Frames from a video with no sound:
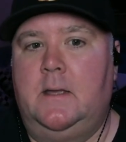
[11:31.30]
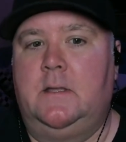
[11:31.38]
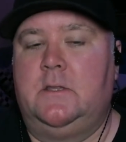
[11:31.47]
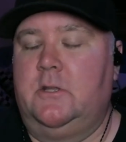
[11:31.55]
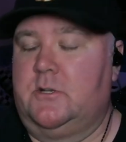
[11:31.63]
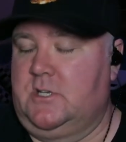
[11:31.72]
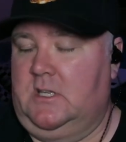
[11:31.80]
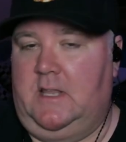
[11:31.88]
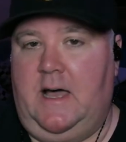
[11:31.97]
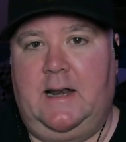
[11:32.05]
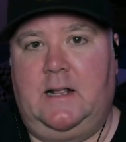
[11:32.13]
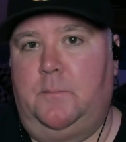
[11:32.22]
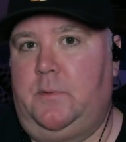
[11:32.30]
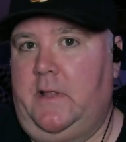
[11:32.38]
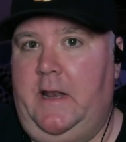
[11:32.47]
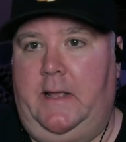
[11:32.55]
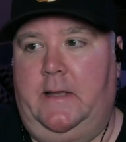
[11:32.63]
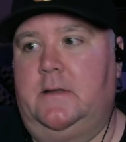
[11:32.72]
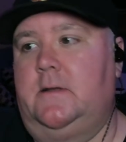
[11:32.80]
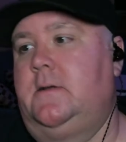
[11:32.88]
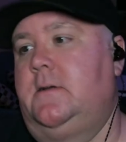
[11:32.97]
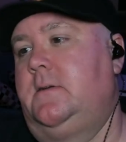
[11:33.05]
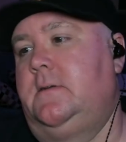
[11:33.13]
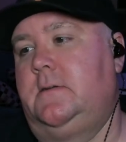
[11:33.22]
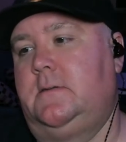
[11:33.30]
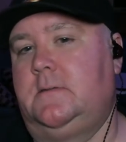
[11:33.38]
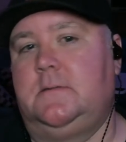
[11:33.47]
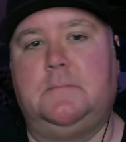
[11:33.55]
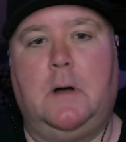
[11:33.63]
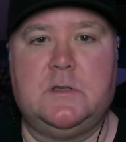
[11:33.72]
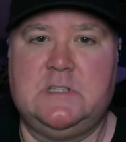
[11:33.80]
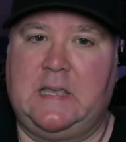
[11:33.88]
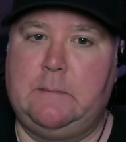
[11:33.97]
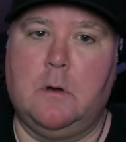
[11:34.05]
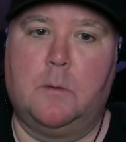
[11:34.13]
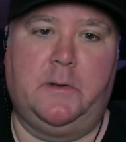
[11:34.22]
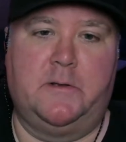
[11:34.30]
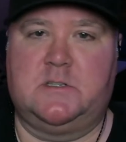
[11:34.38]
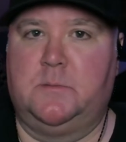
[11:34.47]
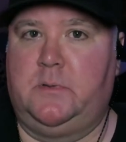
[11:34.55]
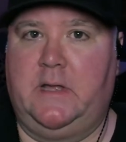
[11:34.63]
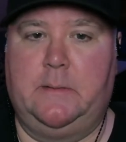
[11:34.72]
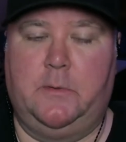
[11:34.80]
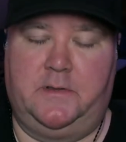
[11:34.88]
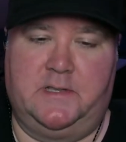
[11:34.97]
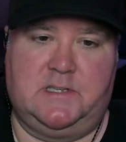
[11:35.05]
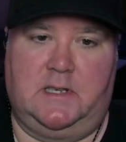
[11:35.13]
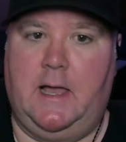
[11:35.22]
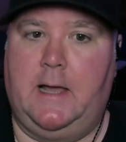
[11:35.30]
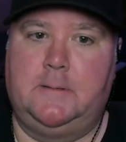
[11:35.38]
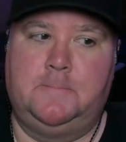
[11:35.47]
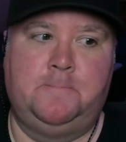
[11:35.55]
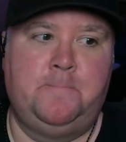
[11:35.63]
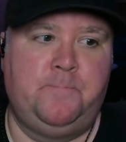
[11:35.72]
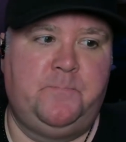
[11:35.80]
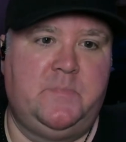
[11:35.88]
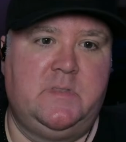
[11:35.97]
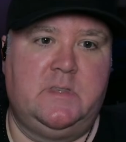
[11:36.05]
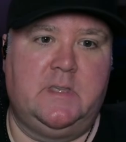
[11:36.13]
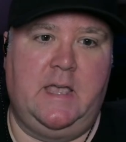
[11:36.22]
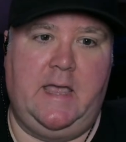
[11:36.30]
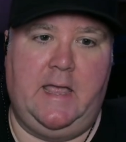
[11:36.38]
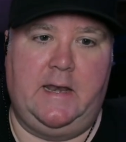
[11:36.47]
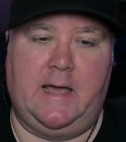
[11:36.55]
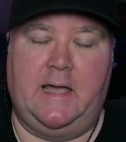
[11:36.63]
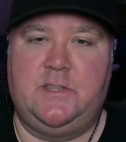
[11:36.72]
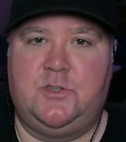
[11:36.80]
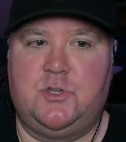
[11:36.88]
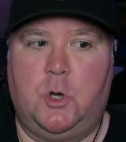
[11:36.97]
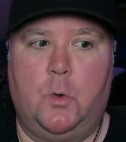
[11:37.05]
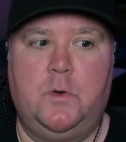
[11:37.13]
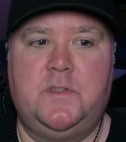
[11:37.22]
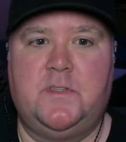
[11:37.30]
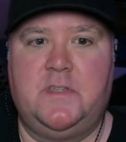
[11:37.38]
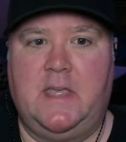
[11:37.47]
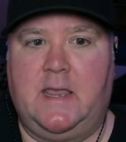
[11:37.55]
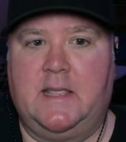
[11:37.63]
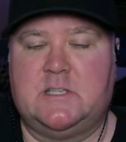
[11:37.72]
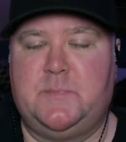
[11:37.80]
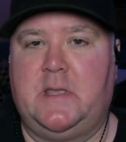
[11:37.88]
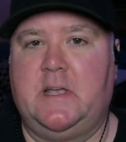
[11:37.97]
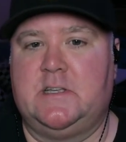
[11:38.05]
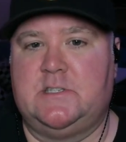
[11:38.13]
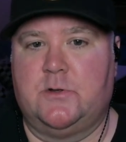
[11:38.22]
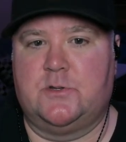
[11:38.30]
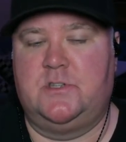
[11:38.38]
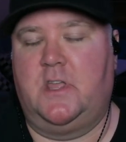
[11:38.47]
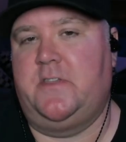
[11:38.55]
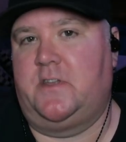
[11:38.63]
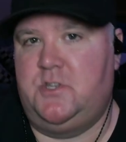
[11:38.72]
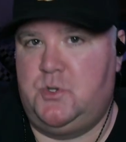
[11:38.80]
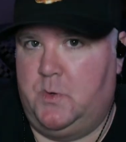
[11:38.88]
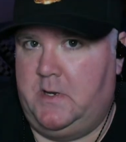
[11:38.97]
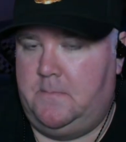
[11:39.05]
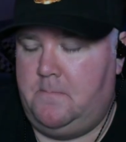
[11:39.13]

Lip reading: There's a lot of complaining. Mouse and keyboard players complain about this a lot. And I don't think it's because there's nothing to it.